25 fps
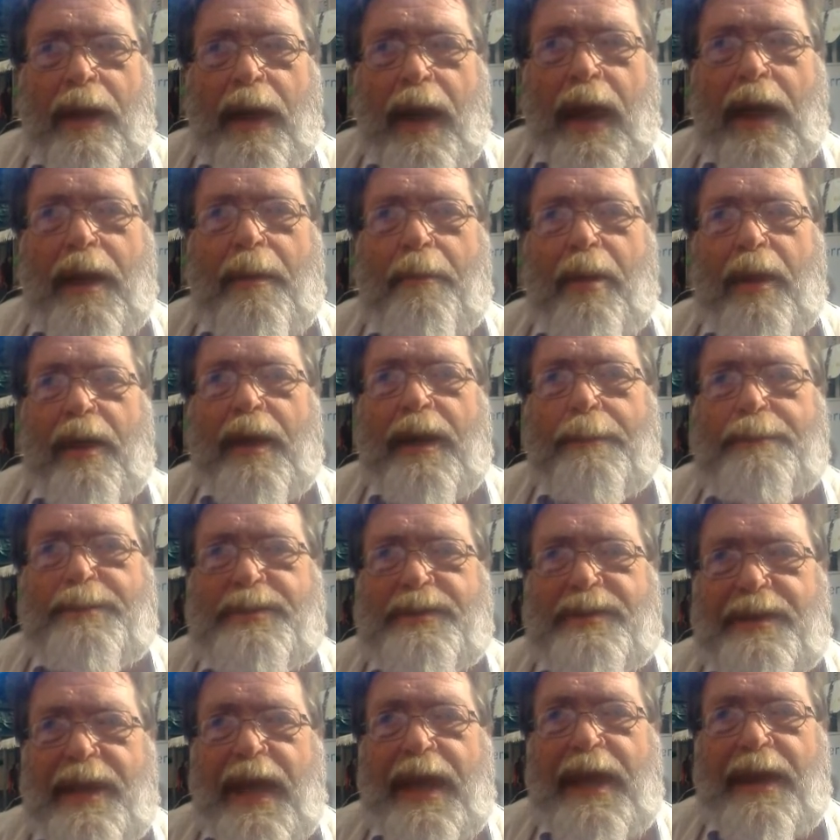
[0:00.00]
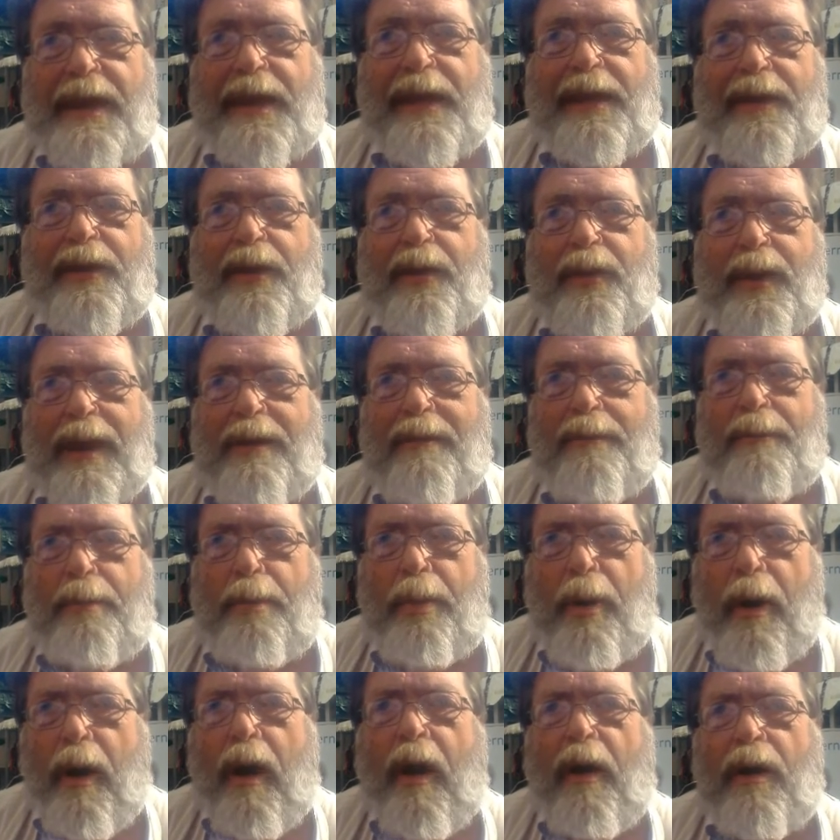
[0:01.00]
And by abstaining, you give
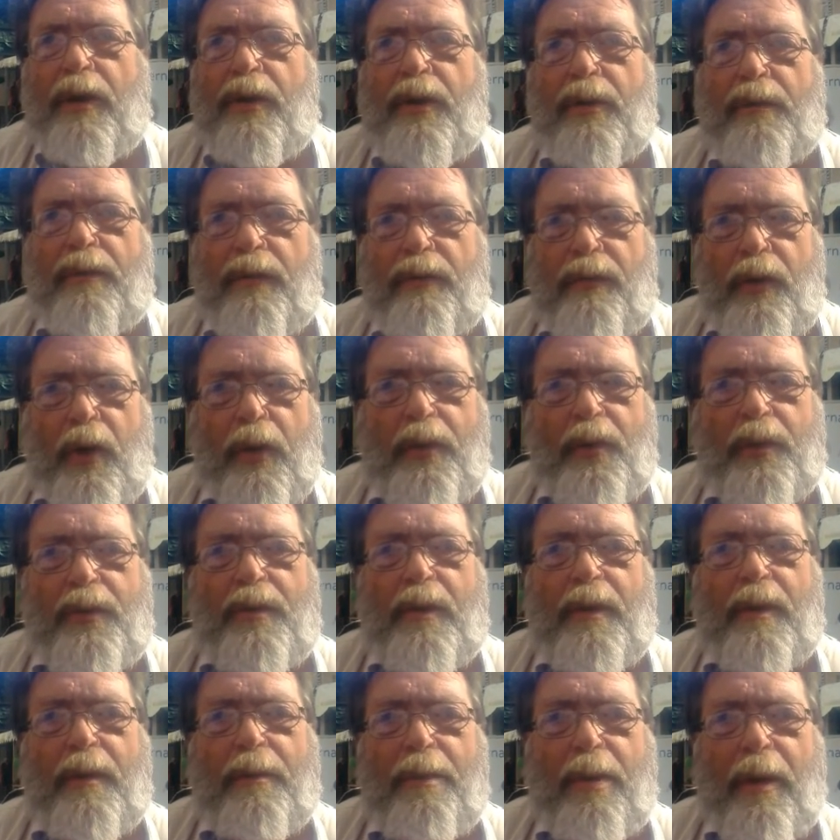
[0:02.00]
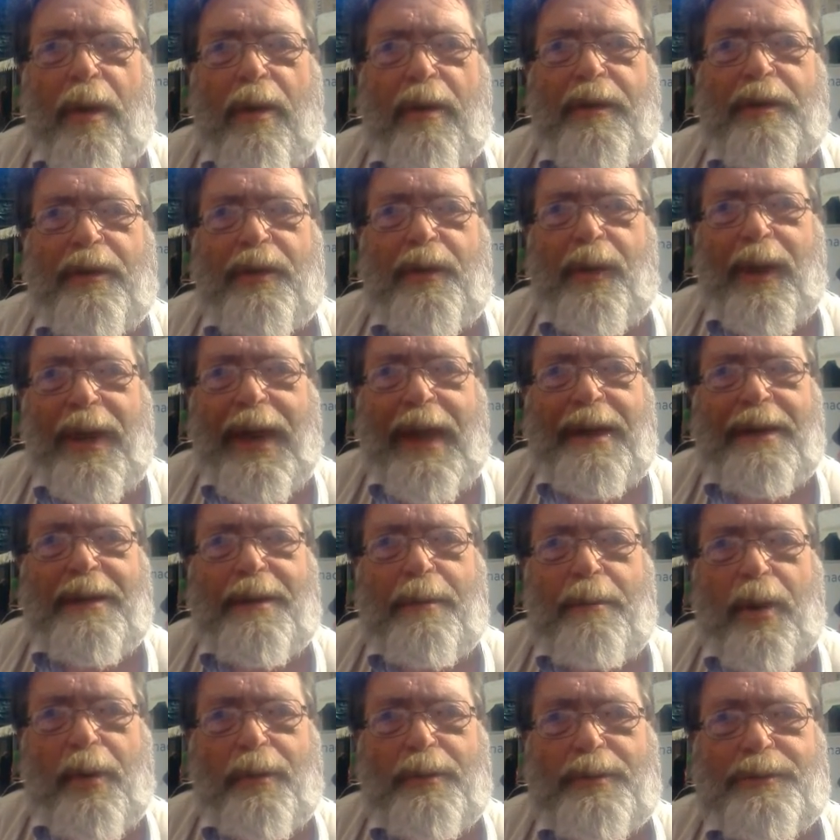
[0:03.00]
part of a vote to the party you hate
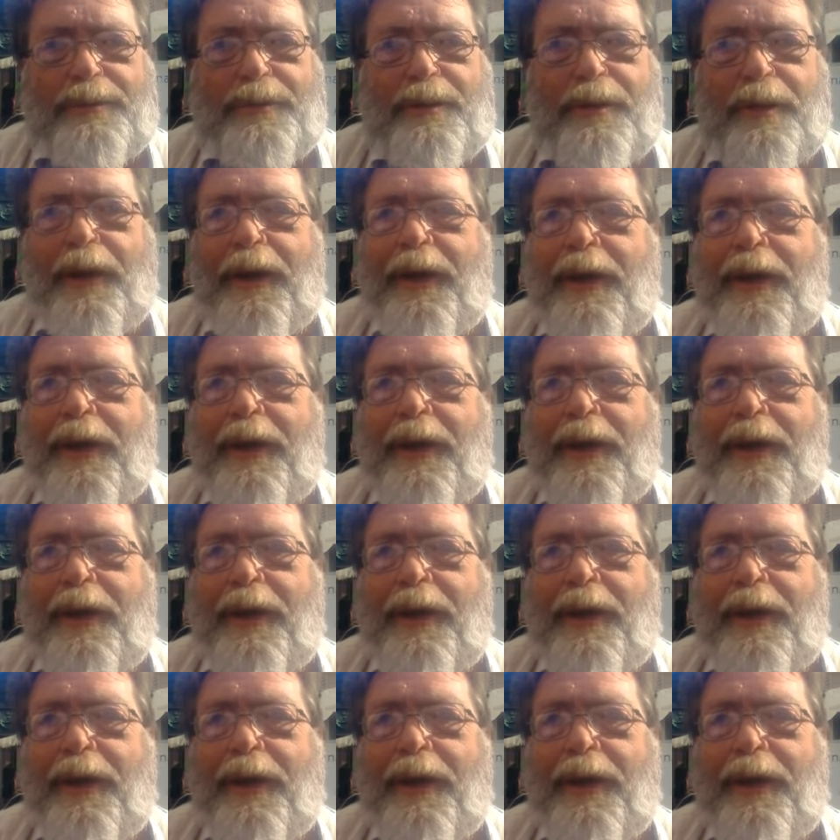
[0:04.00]
the most.